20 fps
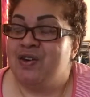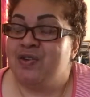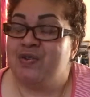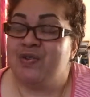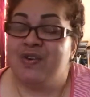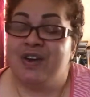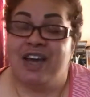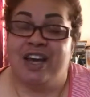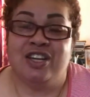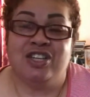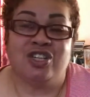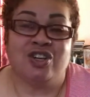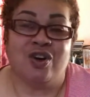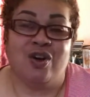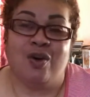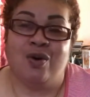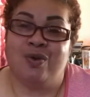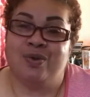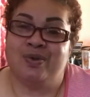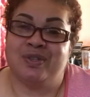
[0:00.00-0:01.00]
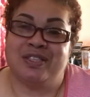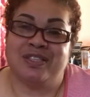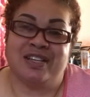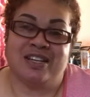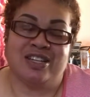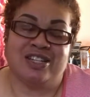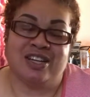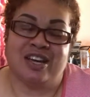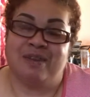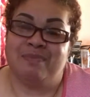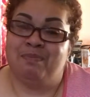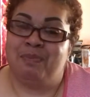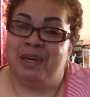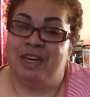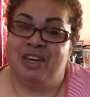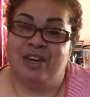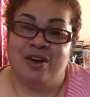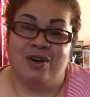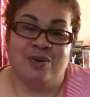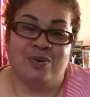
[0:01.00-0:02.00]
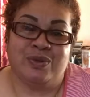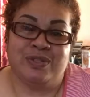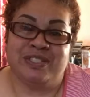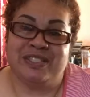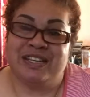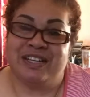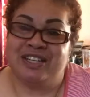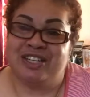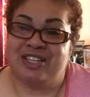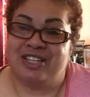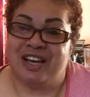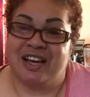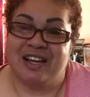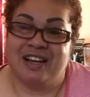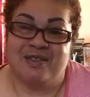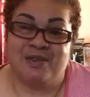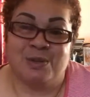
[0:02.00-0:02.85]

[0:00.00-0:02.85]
create your own sunshine, be your own sunshine,